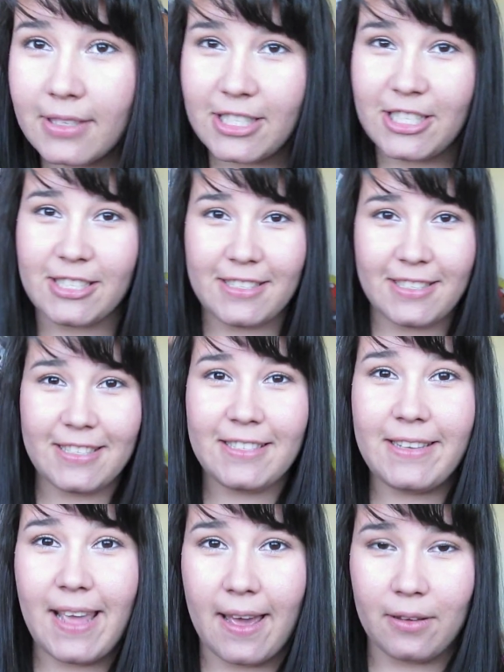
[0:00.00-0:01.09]
Just
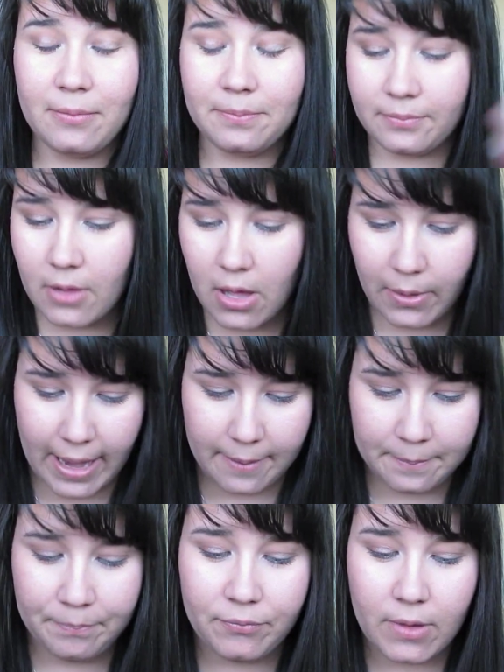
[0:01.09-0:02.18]
now. Okay.
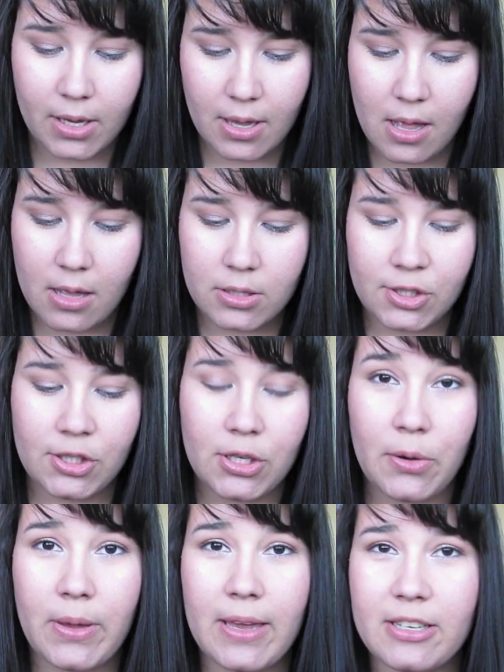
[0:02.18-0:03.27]

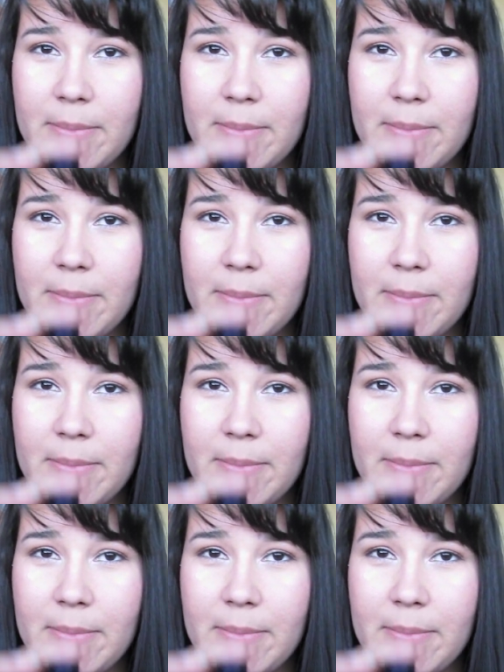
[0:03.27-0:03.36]
So here's